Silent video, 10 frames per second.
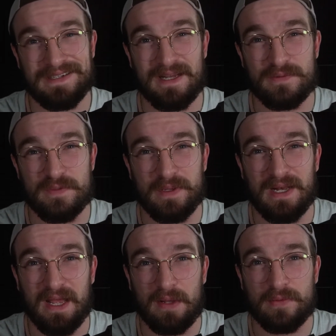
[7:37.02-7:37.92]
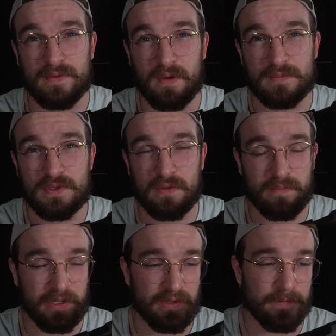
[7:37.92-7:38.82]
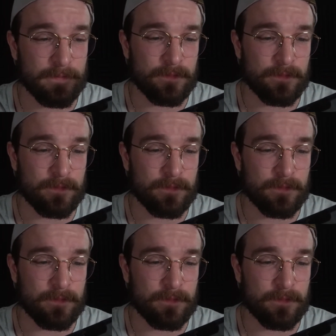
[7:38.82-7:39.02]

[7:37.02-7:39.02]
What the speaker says: That was a bit loud. I'm sorry about that.